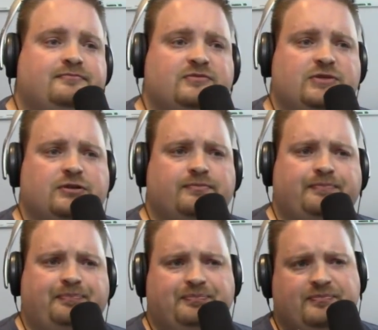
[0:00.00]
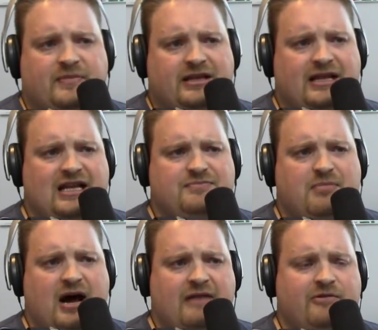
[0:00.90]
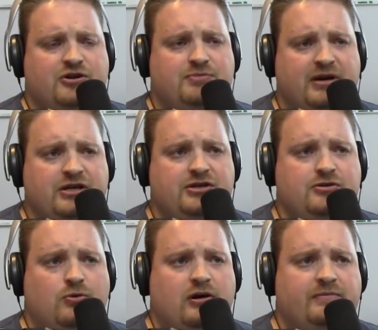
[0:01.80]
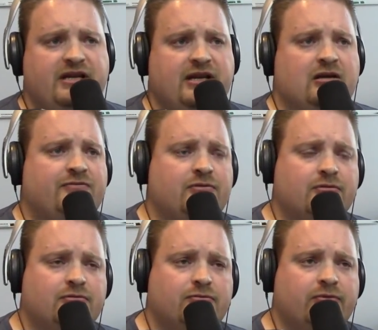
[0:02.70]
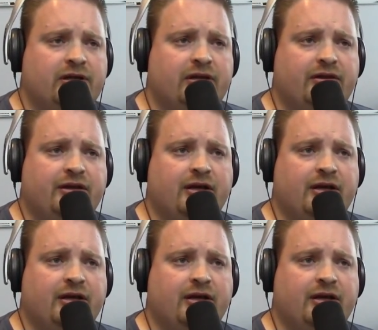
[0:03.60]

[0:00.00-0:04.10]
So that's my approach. But you do want to be careful with